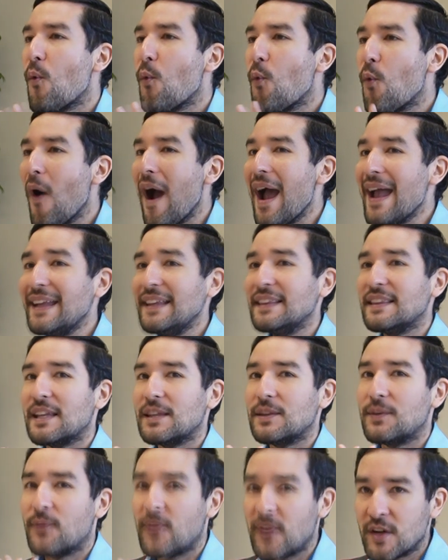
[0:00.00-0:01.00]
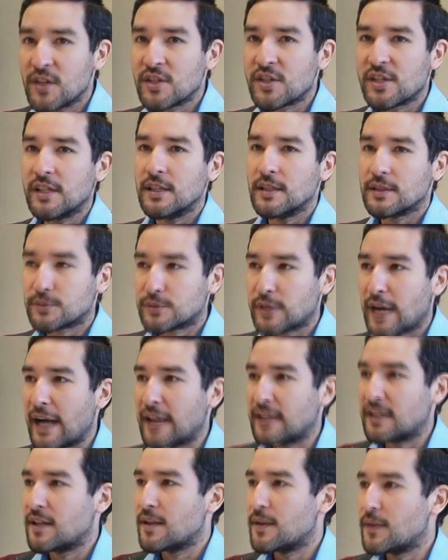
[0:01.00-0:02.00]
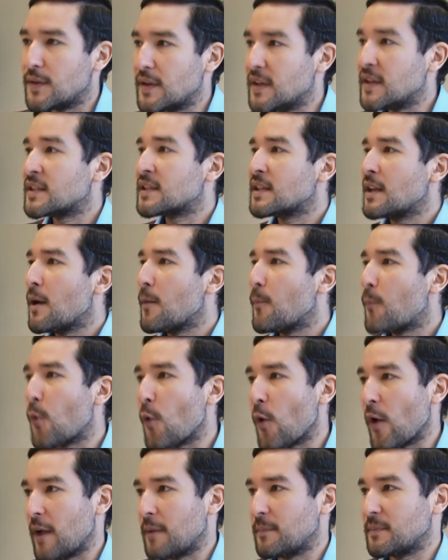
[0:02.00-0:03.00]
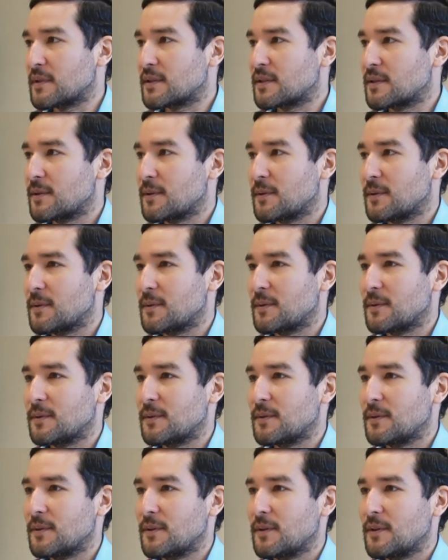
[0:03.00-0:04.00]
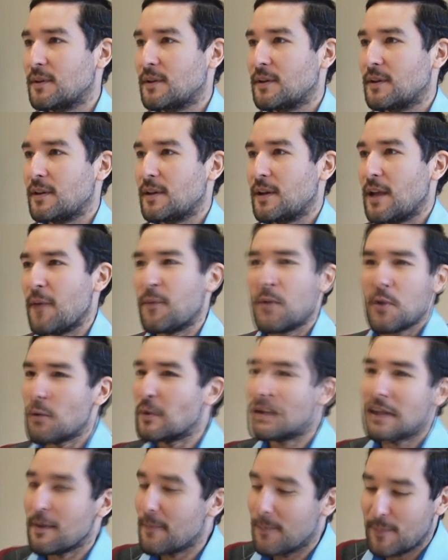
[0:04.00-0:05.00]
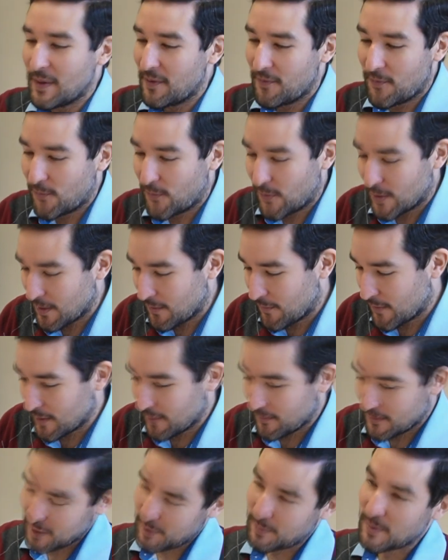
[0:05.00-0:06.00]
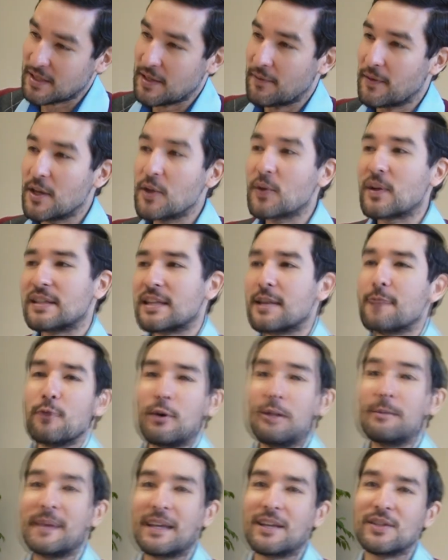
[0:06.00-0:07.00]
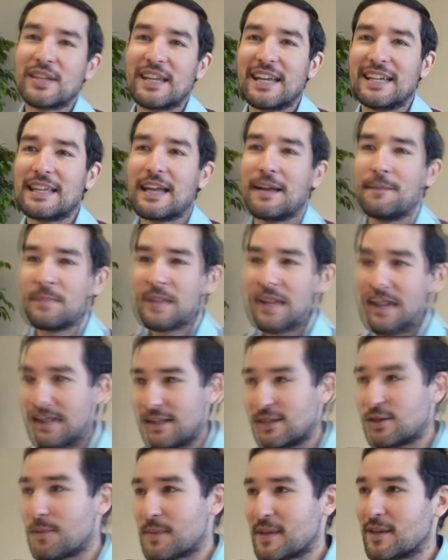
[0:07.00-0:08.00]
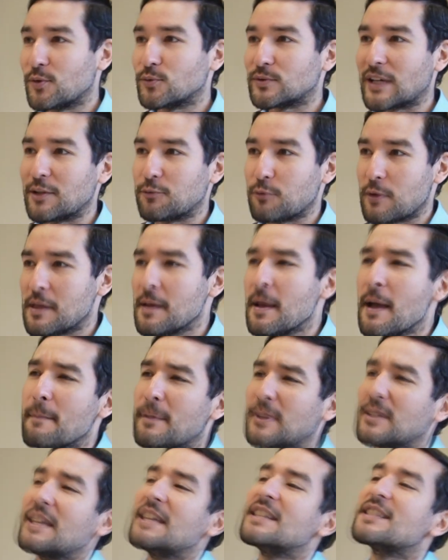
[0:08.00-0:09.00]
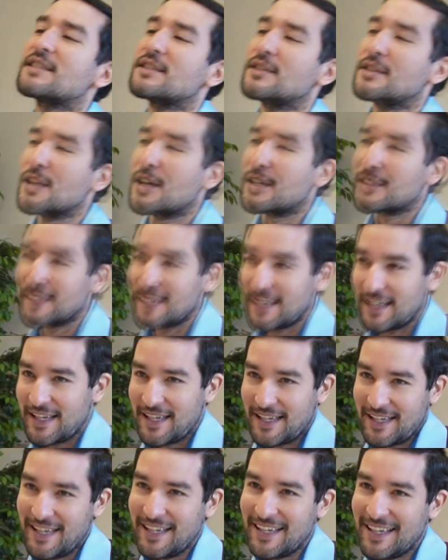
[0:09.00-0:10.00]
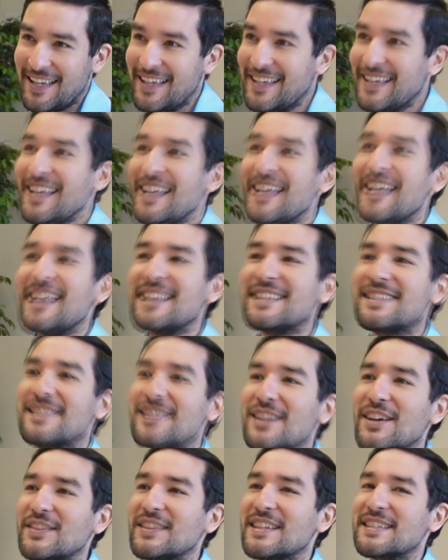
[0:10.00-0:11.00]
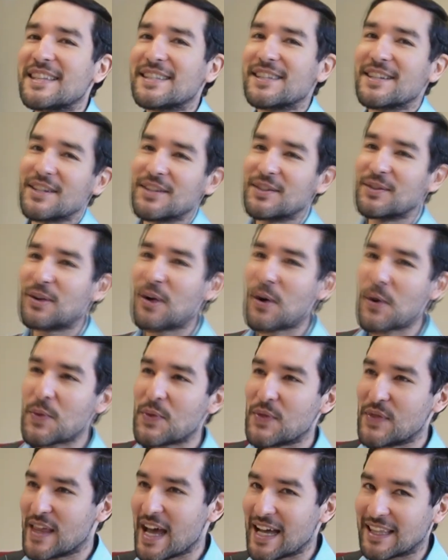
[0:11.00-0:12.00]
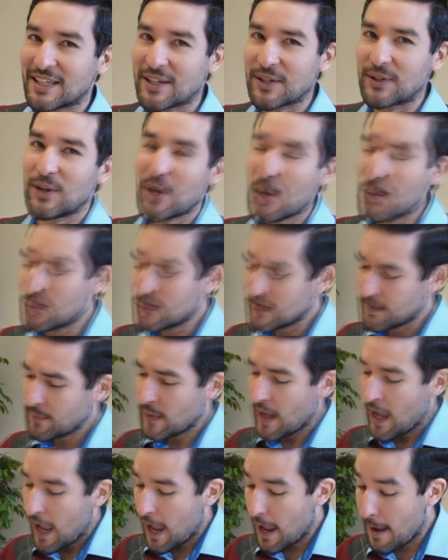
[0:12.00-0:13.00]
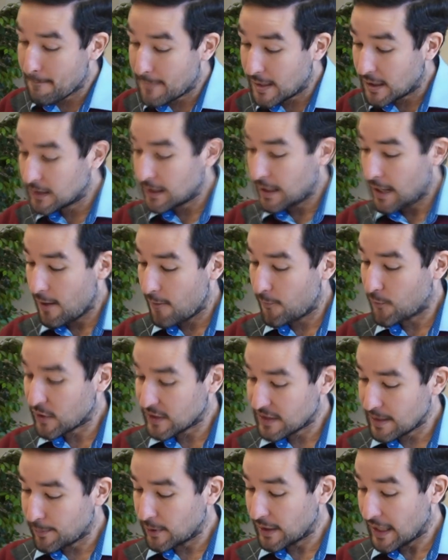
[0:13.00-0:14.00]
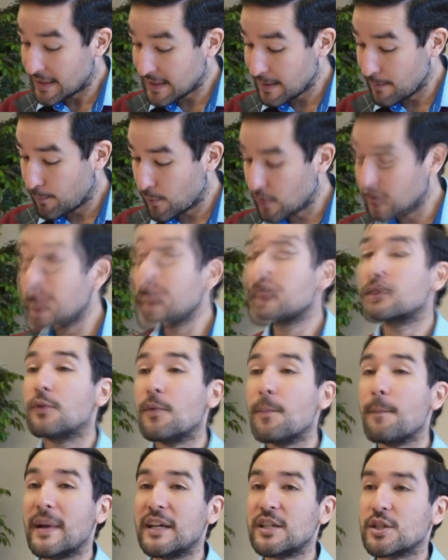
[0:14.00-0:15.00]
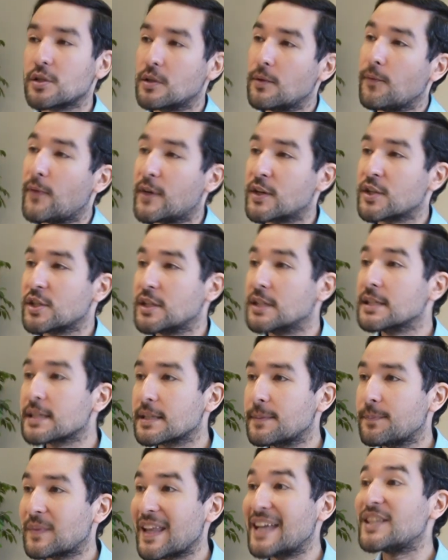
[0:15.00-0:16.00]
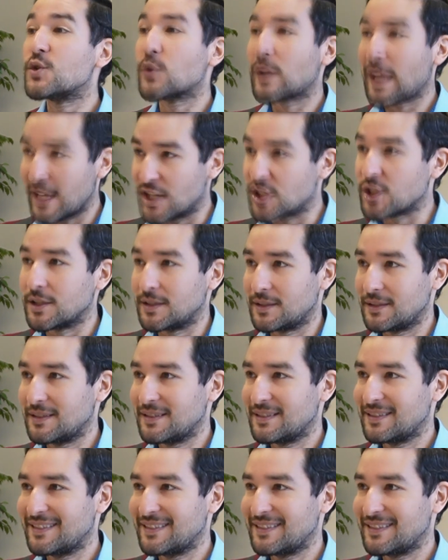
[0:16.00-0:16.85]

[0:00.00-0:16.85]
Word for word: why did Virgil write these poems? If you want to be very, very, very specific, you can say, well, because he had a, uh, something to write with. But it's not, it's not necessary to go that close. Uh, but, for example, it's important to mention Virgil's education.